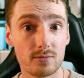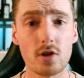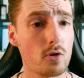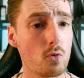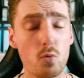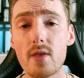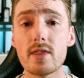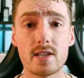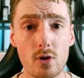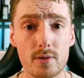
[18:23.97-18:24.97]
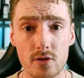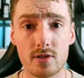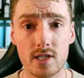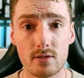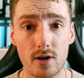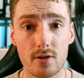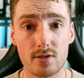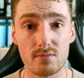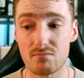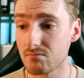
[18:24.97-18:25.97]
So when this opportunity
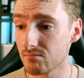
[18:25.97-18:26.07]
arose,